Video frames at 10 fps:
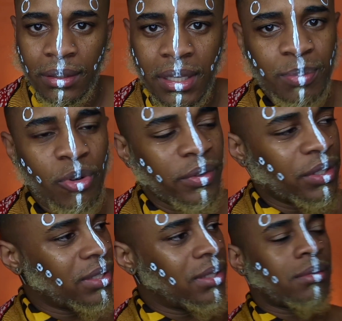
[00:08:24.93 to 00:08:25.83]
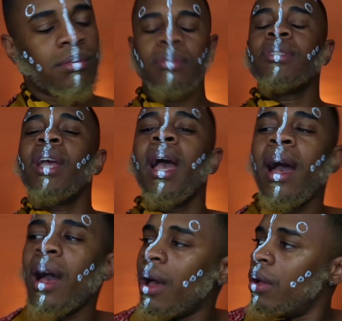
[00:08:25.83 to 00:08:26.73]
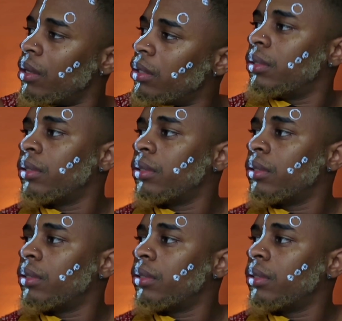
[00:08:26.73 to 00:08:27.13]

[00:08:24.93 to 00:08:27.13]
This movie just, child,